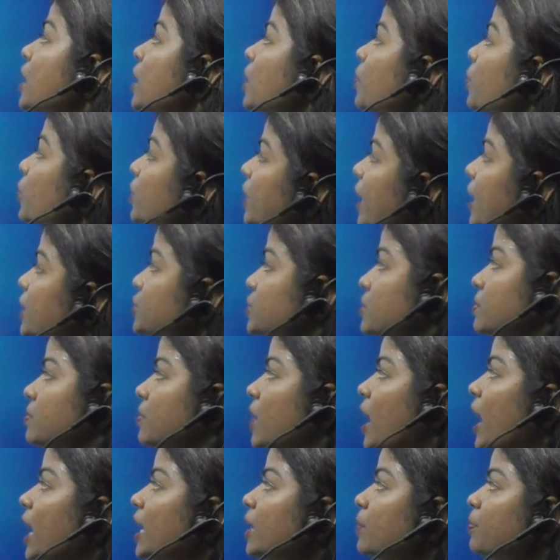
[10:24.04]
Potassium,
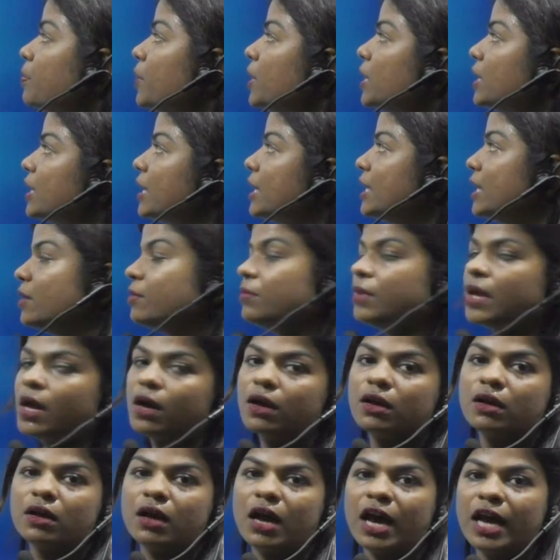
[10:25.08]
hyperkalemia.
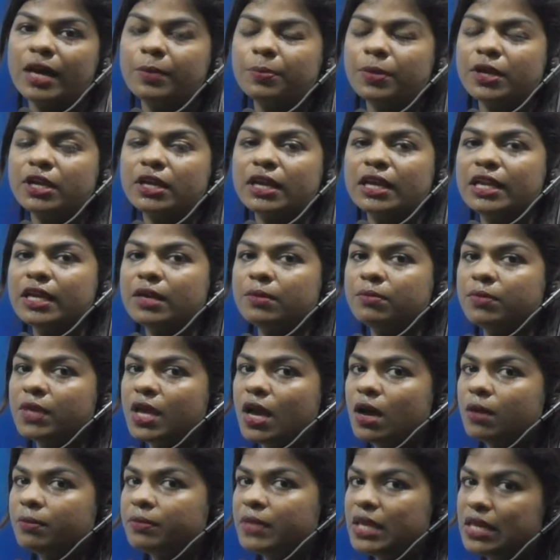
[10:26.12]

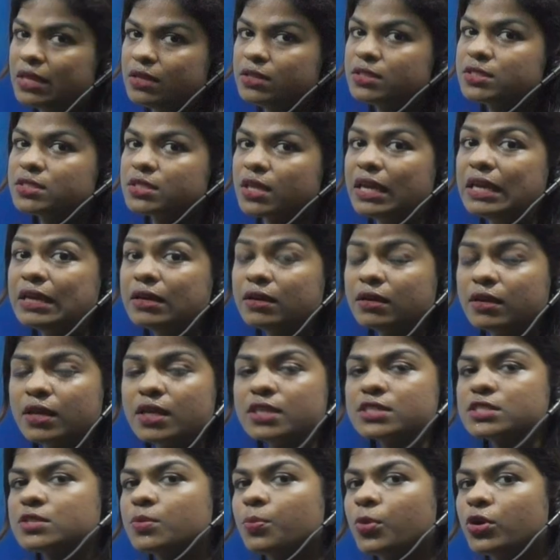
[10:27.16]
Hyperkalemia means
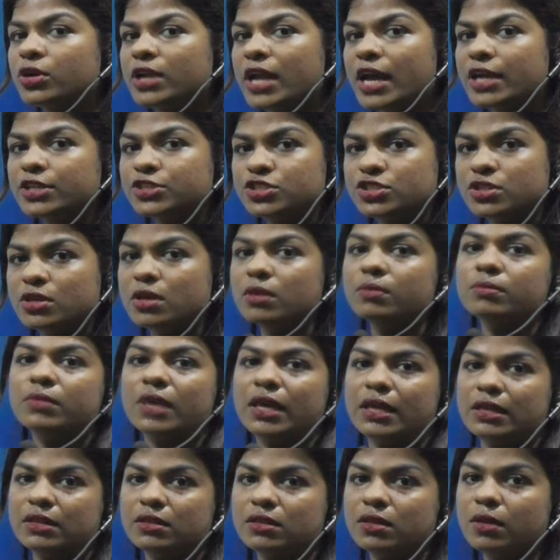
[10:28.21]
increased potassium
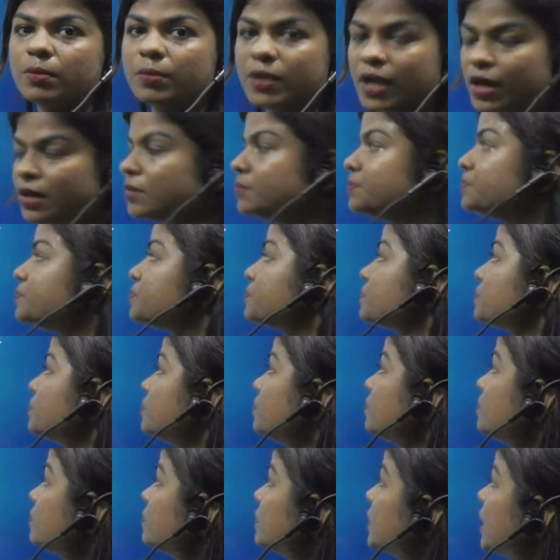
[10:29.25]
in the blood.
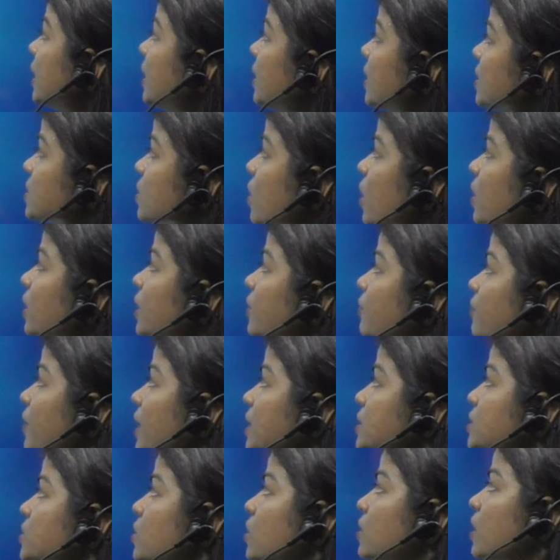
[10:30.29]
It has got
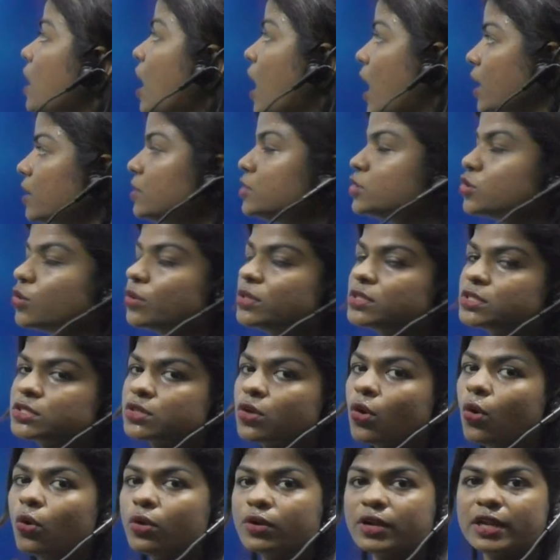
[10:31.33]
effects on heart, so it's
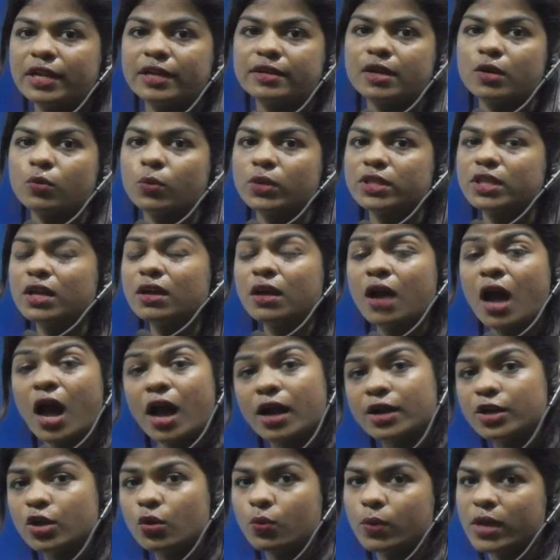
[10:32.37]
correlated with the
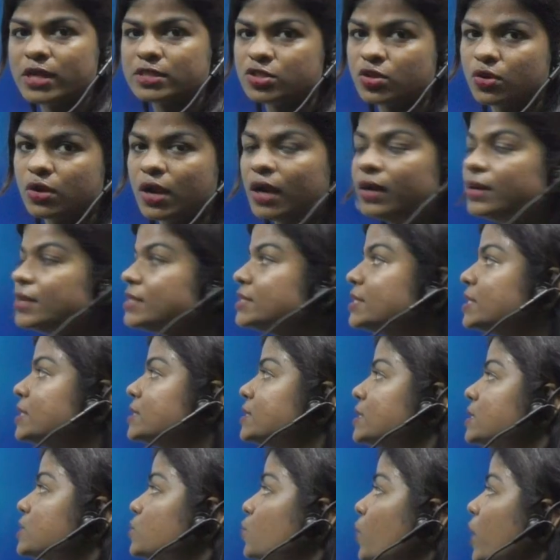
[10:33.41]
cardiovascular
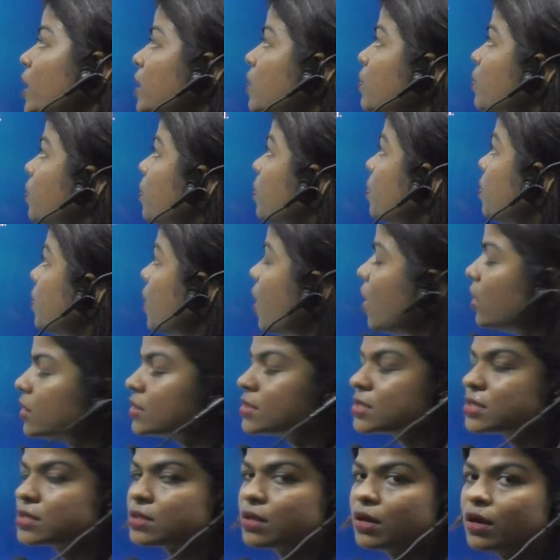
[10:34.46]
diseases where it
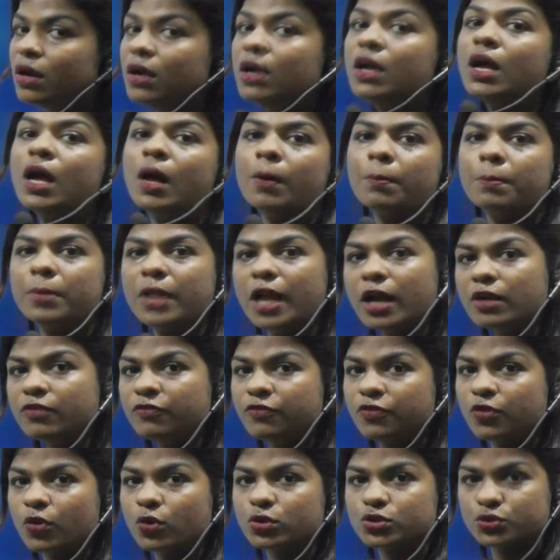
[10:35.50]
blocks the blood
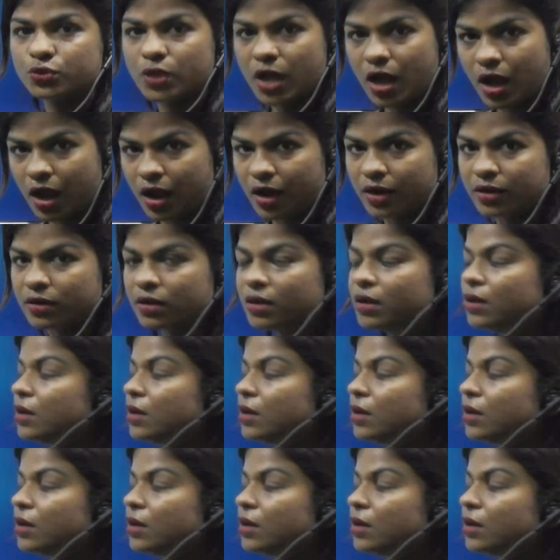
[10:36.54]
flow to the heart.